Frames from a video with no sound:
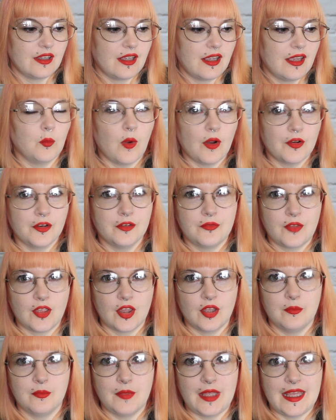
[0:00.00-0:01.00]
One of
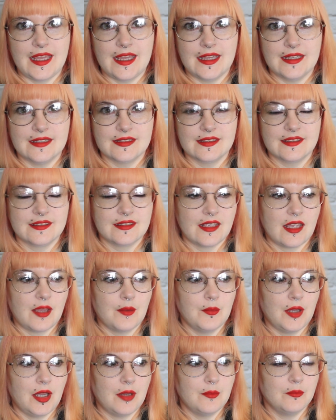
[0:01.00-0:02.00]
them is
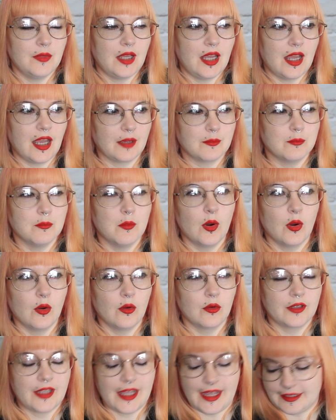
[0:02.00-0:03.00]
a
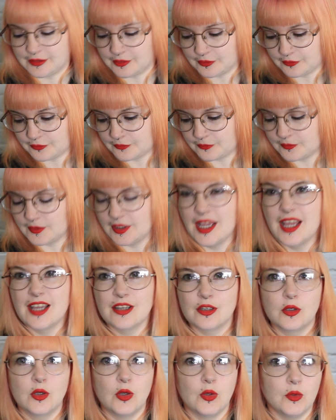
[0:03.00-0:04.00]
more kind of
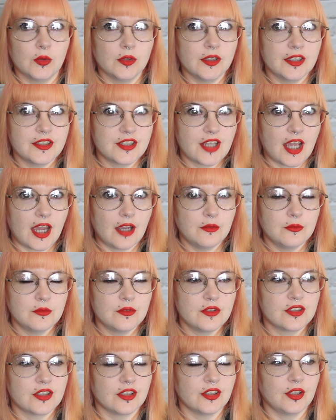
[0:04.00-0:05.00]
cooler
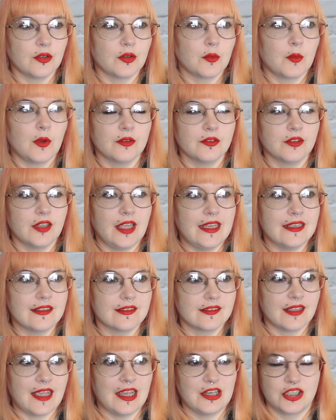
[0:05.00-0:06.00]
toned and the other one
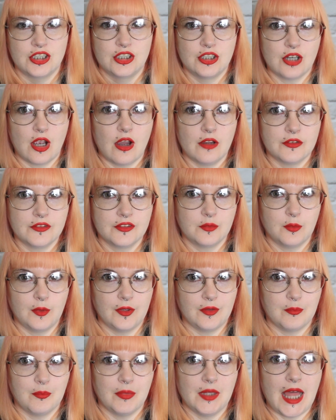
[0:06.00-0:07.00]
is a shot
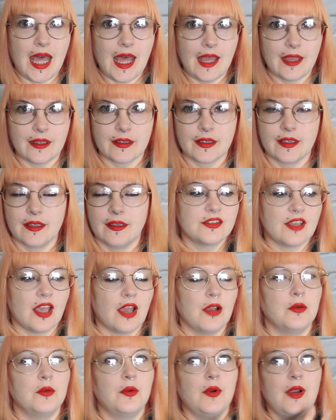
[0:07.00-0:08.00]
with black.
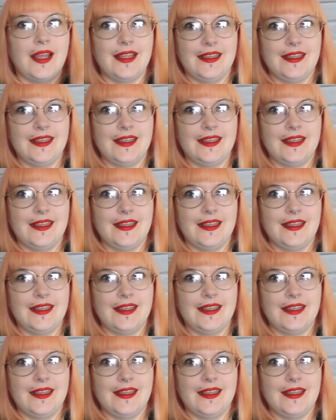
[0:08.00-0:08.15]
So